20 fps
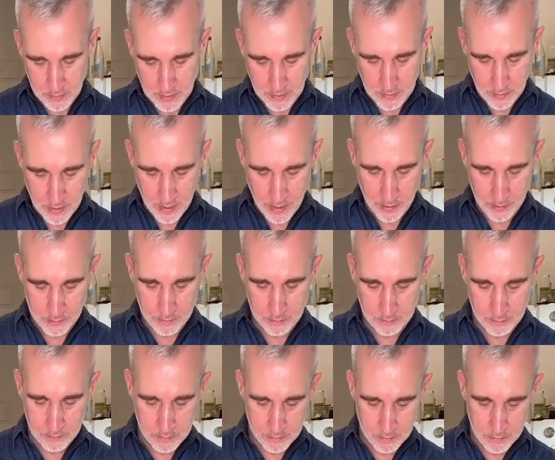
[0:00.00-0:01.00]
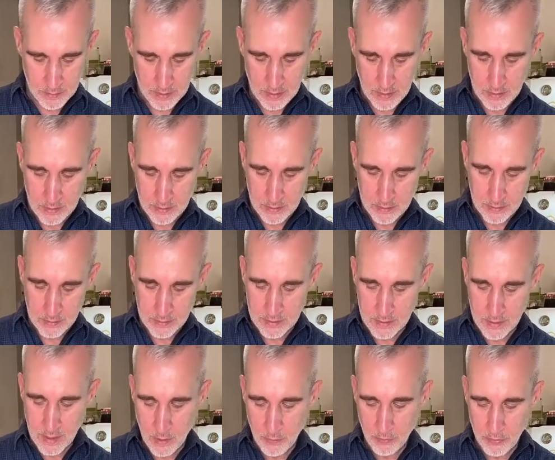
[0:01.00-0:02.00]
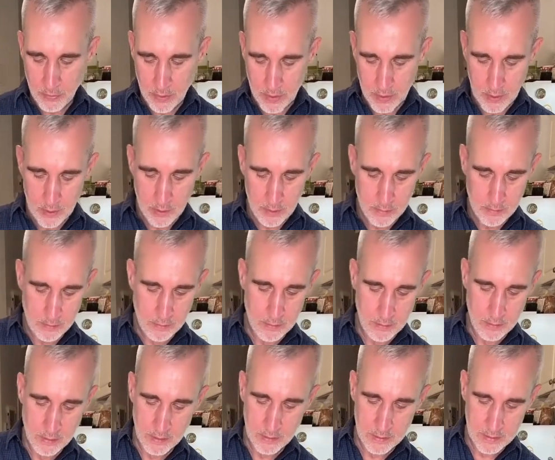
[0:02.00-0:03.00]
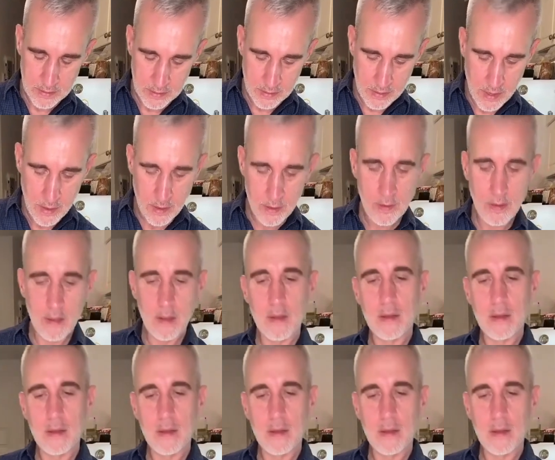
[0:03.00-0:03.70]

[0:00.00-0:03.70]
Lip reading: Like that. Isn't that pretty? Can you see that?